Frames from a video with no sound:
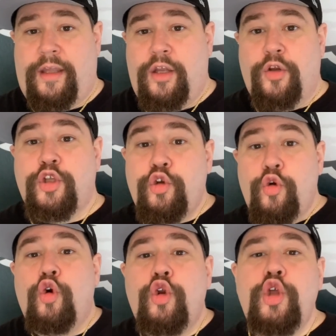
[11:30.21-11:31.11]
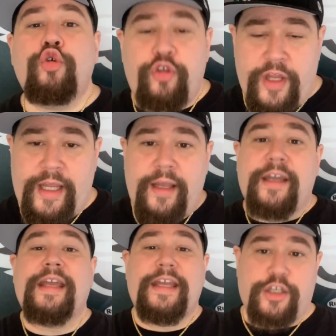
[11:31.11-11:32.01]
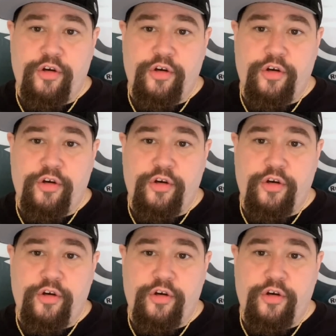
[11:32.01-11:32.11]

You know, who do you think could get